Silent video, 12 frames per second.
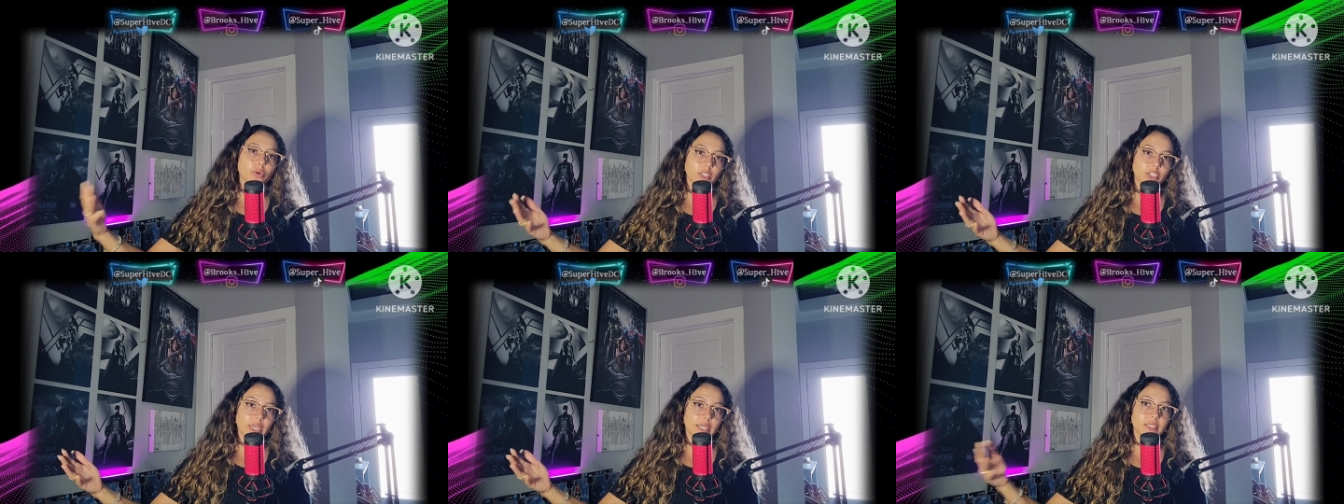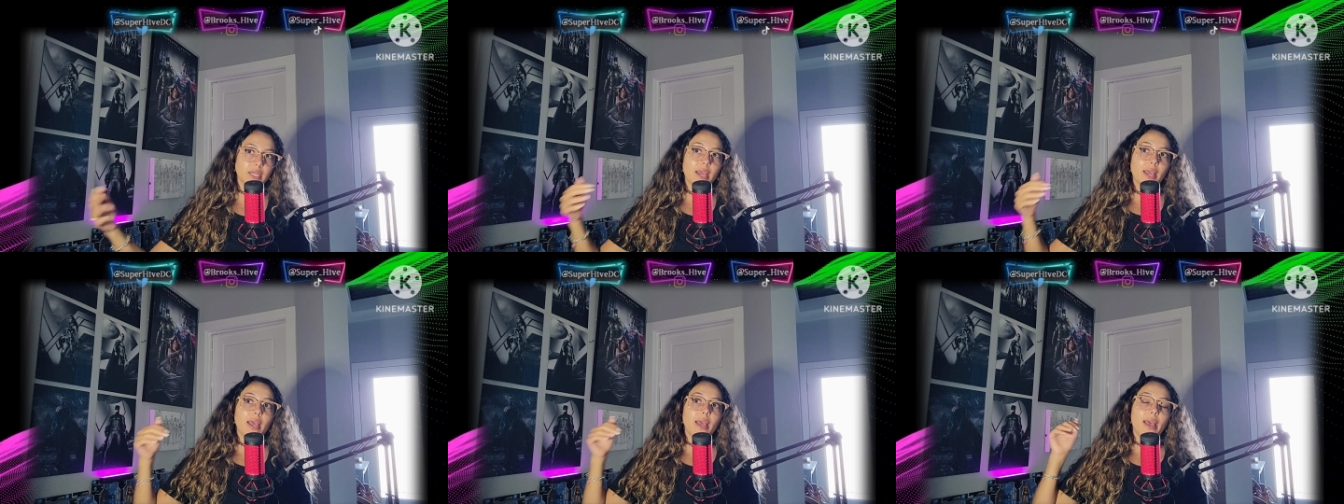project
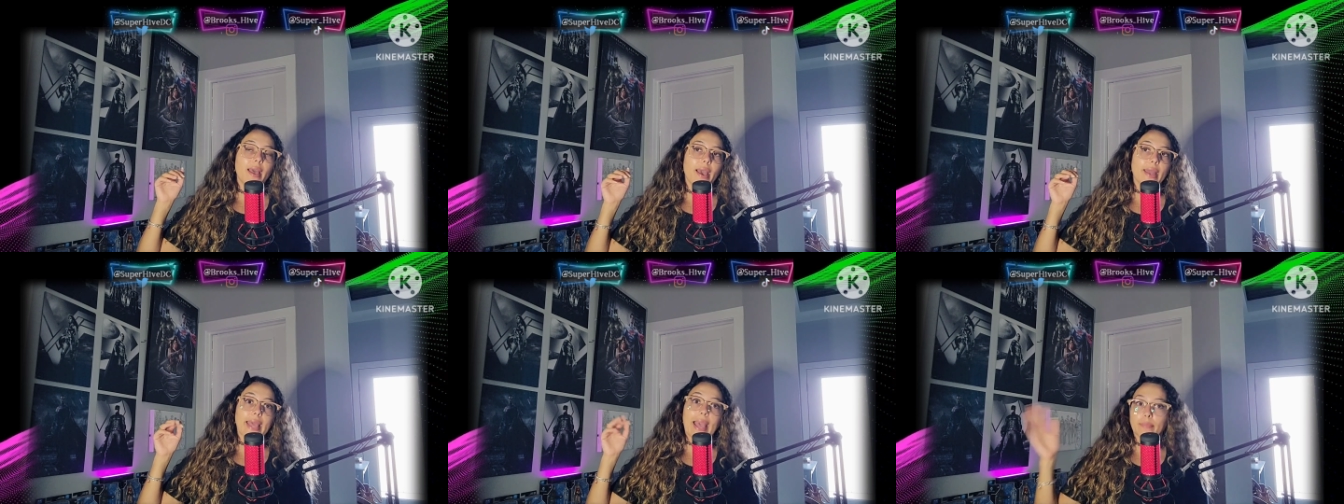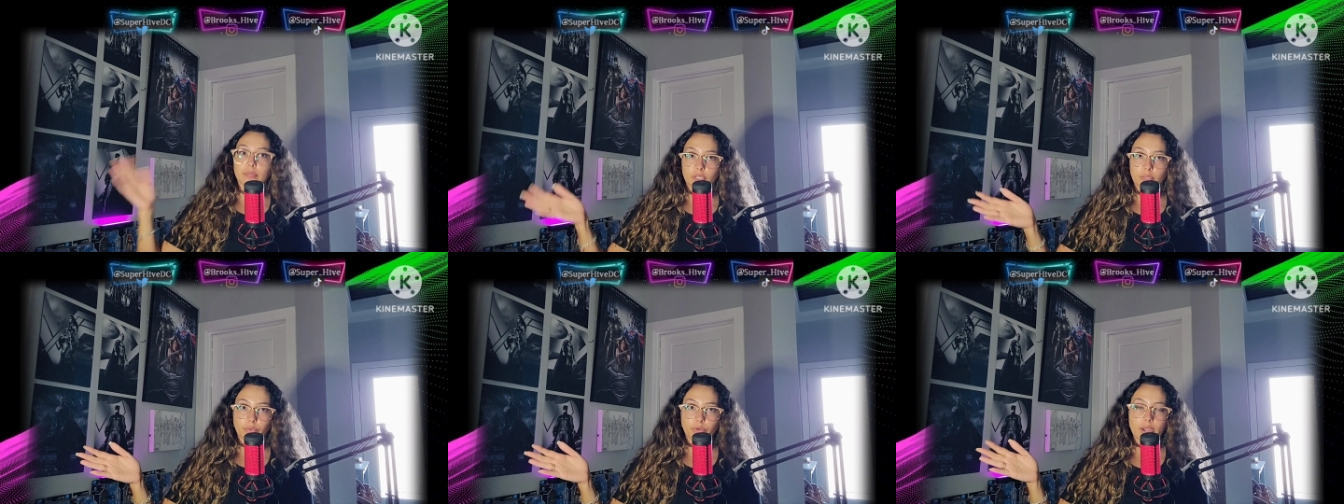at
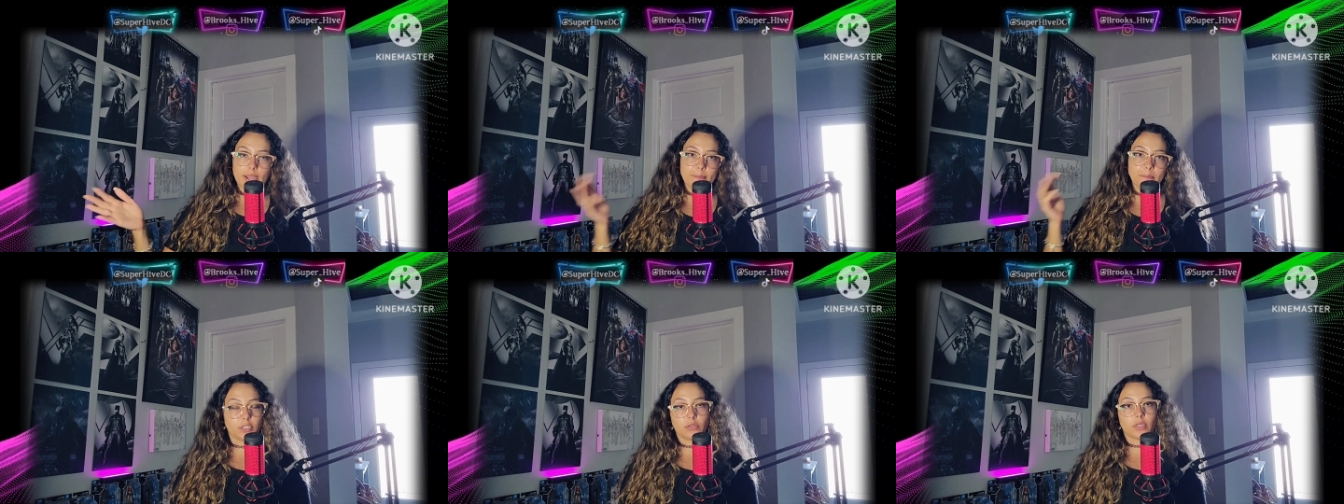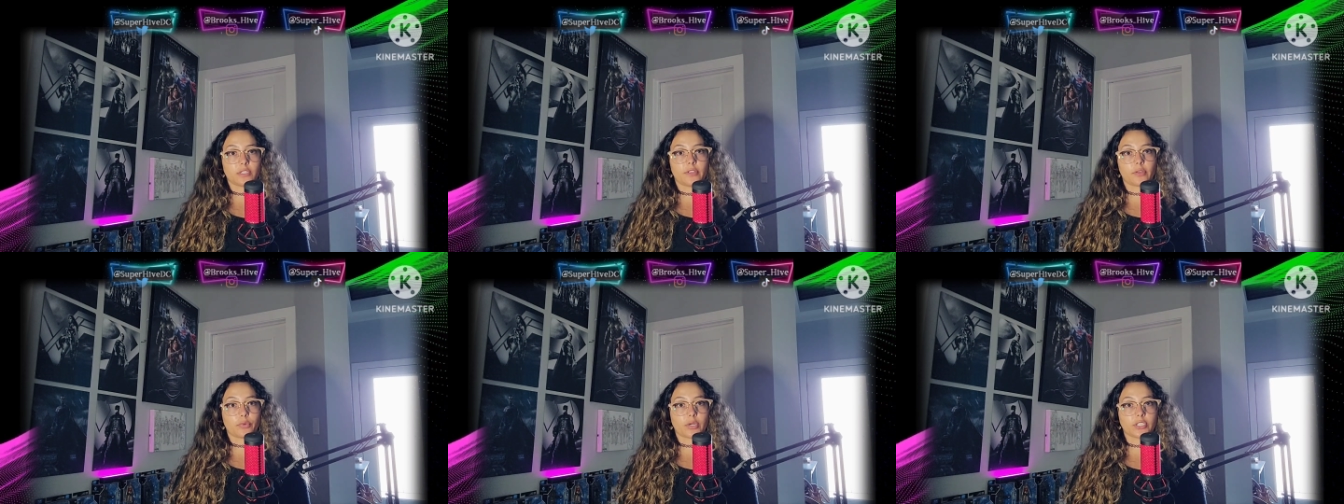Amazon Prime, you know, lots of
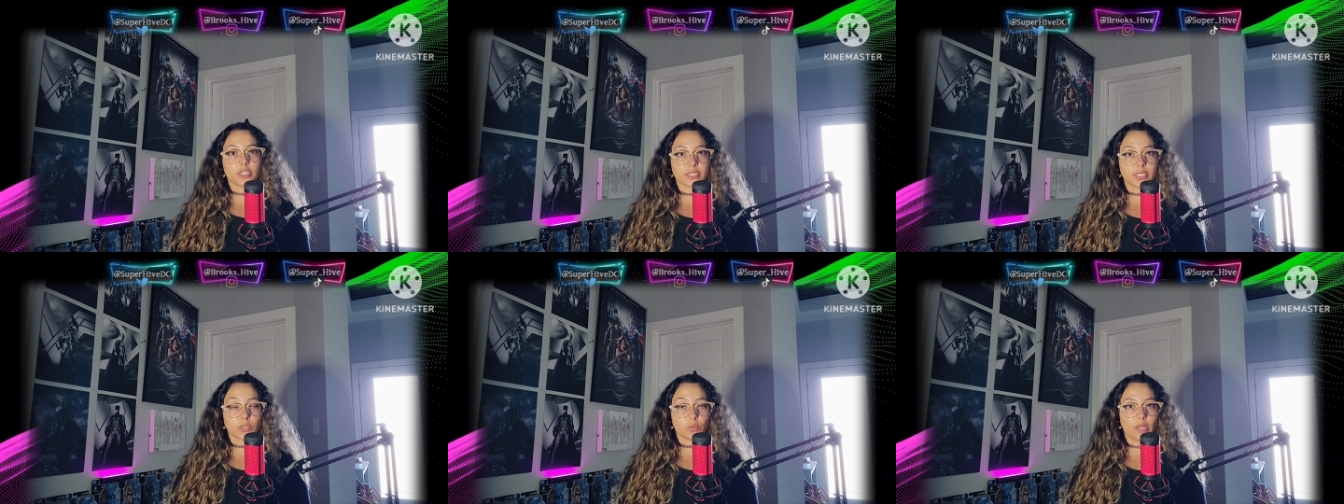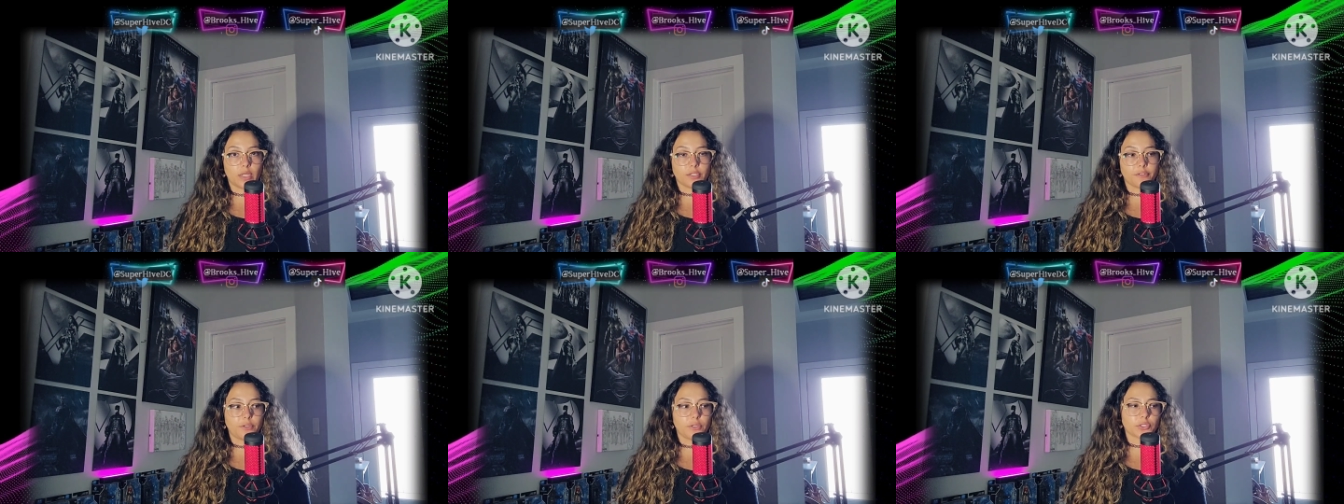other projects as well in
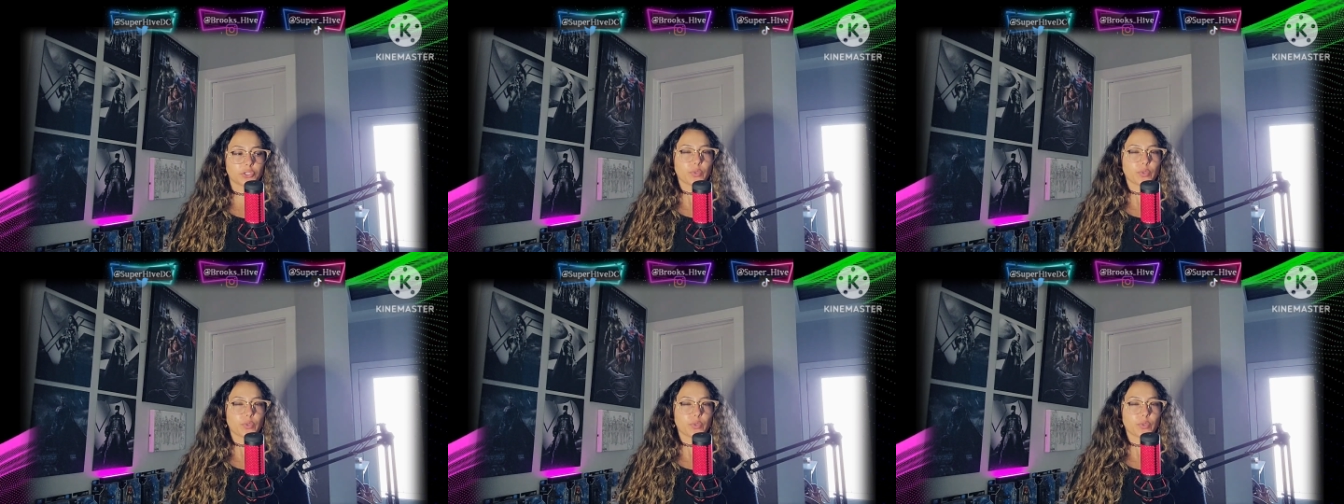the future.